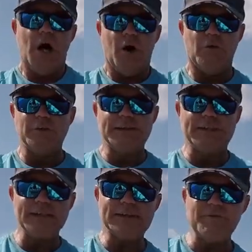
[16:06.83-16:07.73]
Over
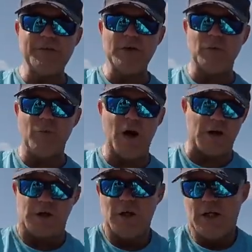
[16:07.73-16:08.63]
60 feet of
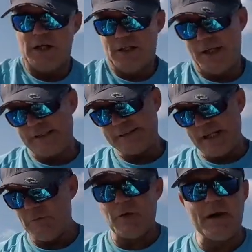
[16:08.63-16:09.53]
water. Like I
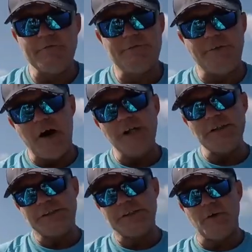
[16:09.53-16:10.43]
said, we're having fun
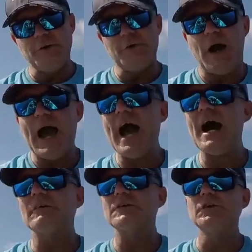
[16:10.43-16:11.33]
showing you
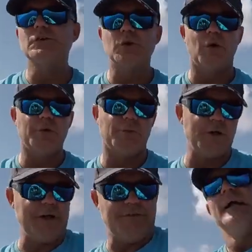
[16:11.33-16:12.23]
how to troll the
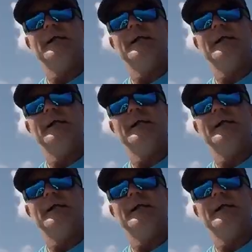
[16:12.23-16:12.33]
reef.